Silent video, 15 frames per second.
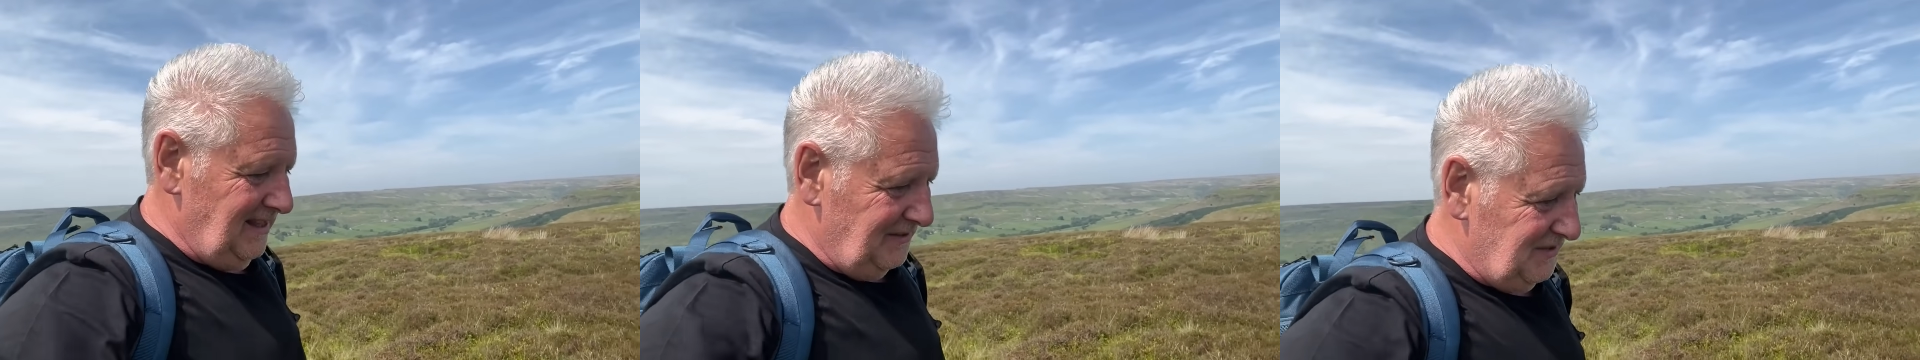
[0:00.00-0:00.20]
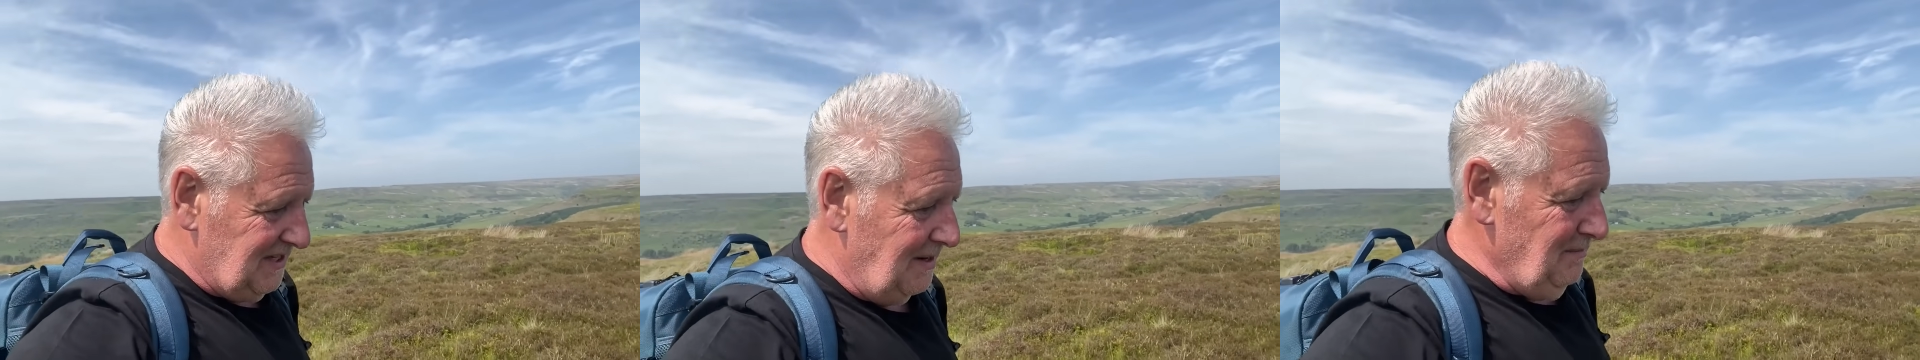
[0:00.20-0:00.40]

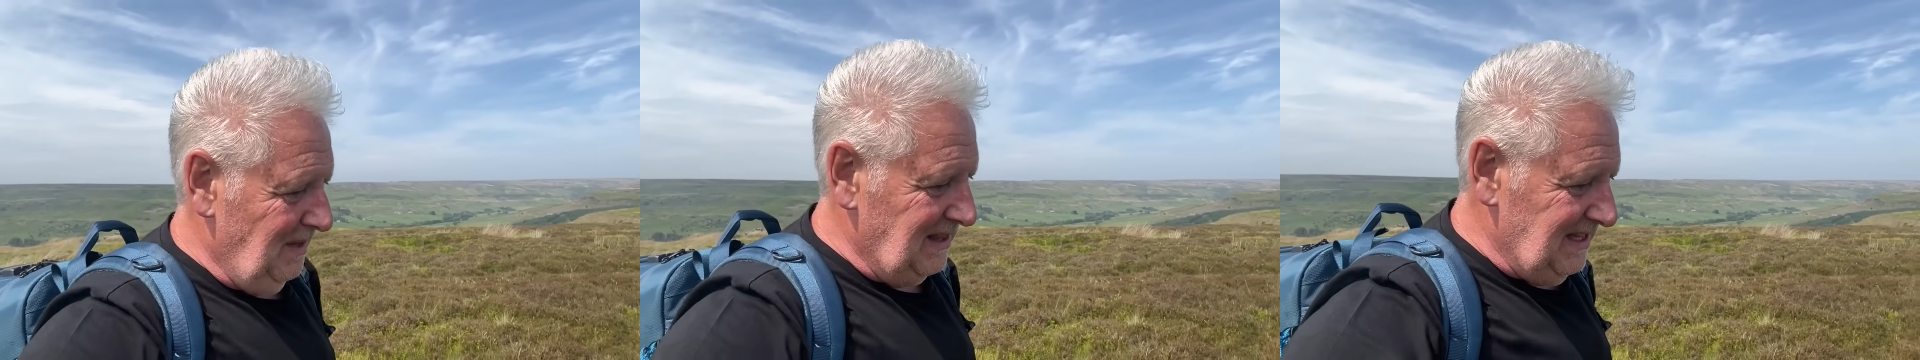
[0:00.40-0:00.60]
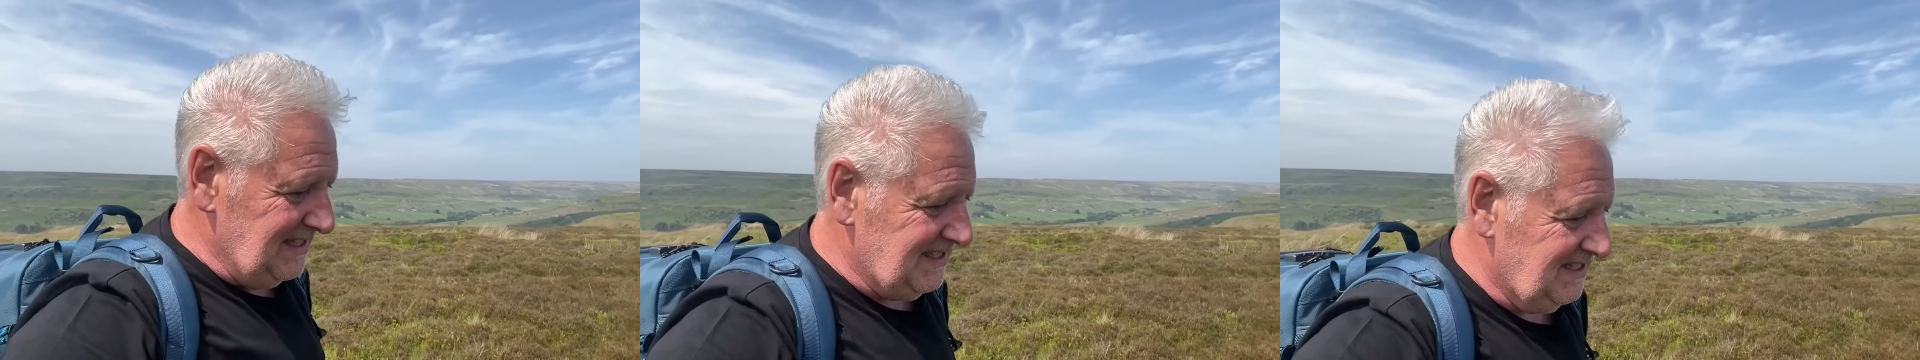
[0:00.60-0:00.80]
They've sent me
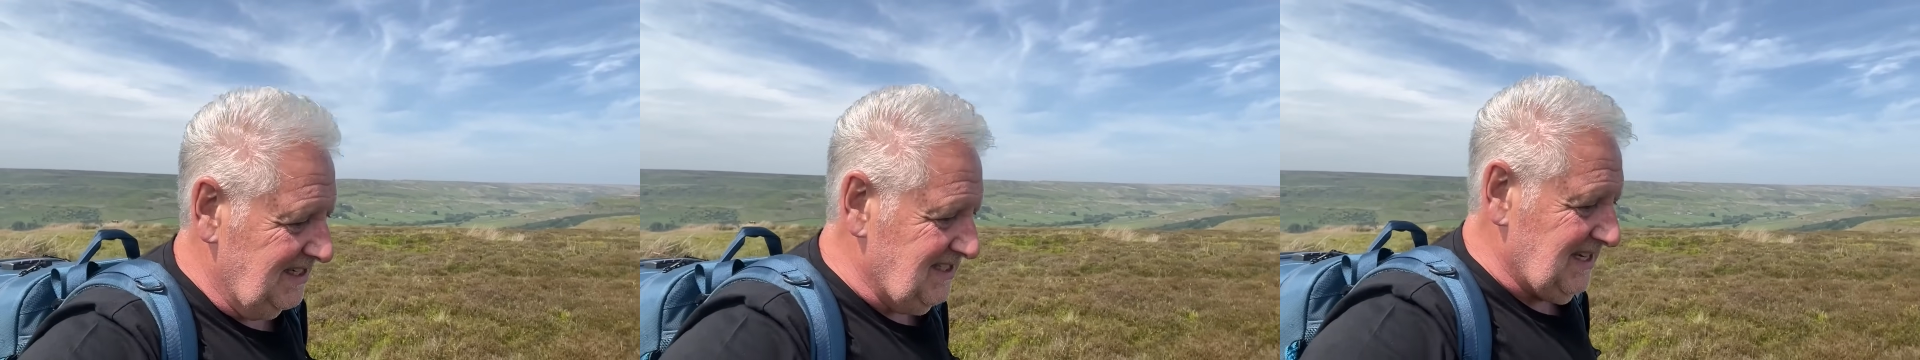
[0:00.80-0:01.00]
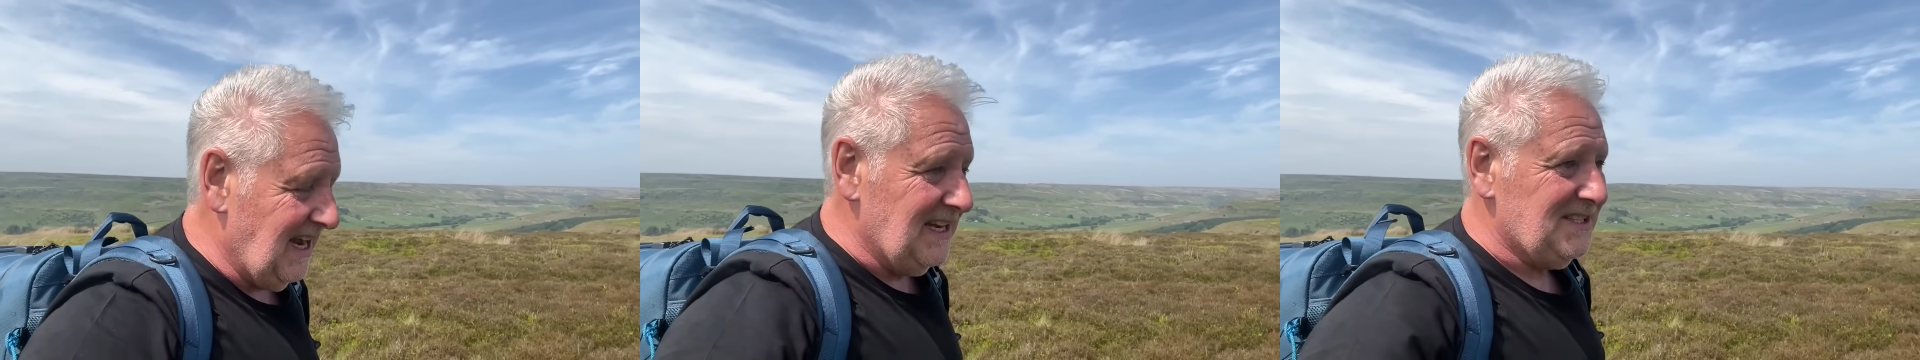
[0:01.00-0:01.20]
this to
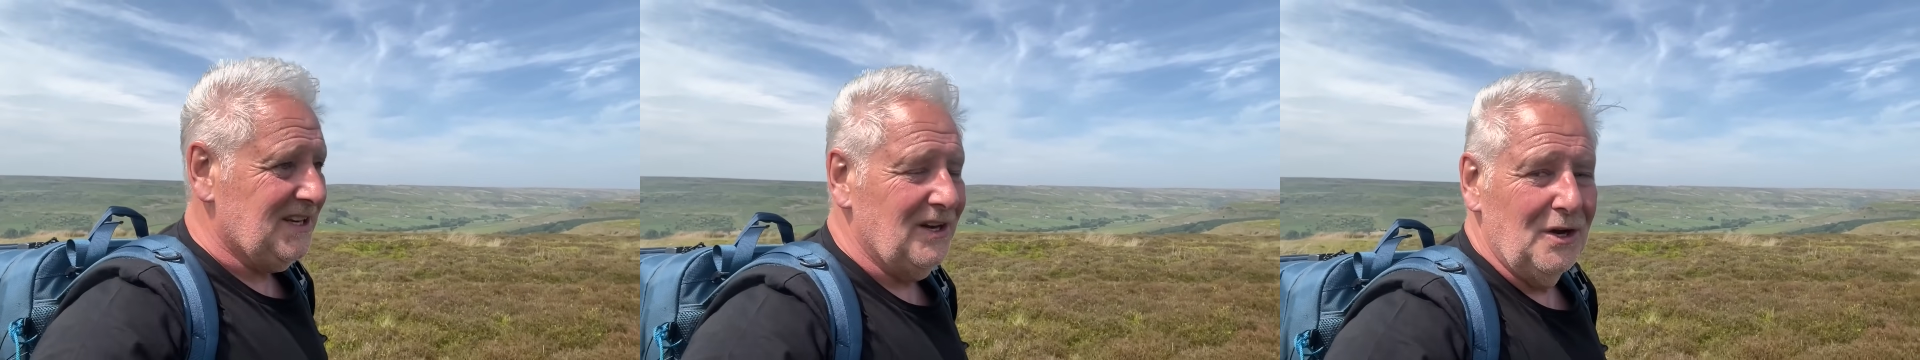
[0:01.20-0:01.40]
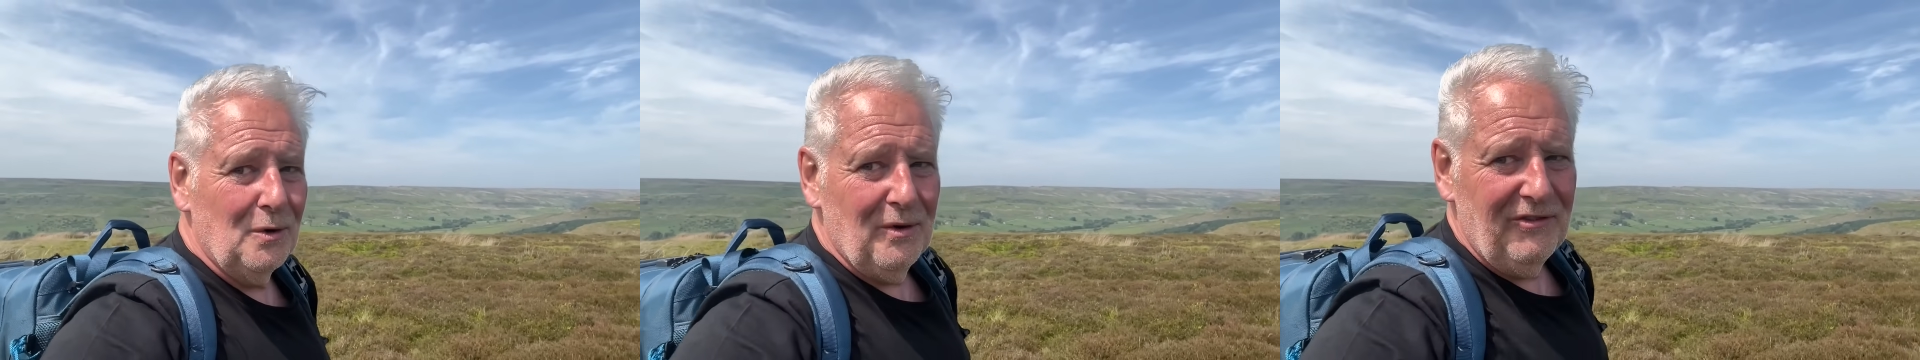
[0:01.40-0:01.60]
test
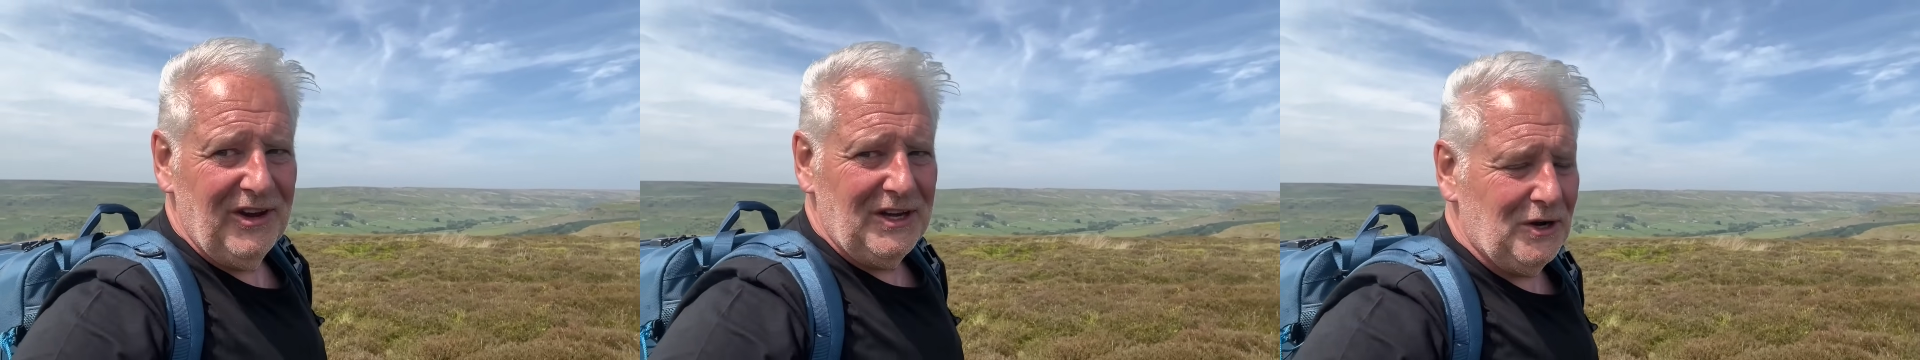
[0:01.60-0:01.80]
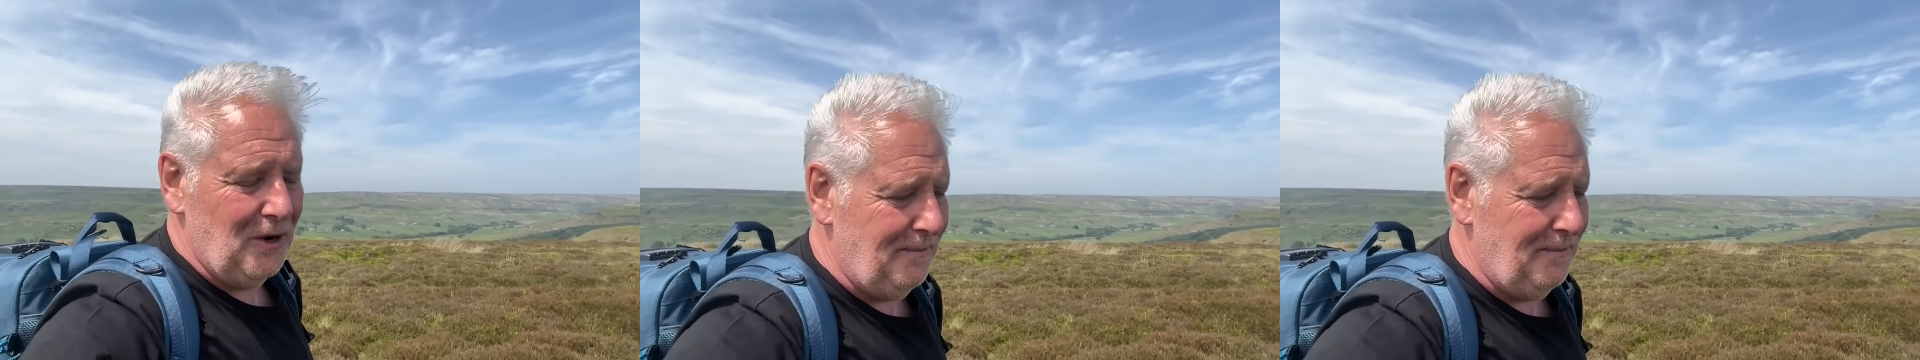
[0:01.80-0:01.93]
and do a video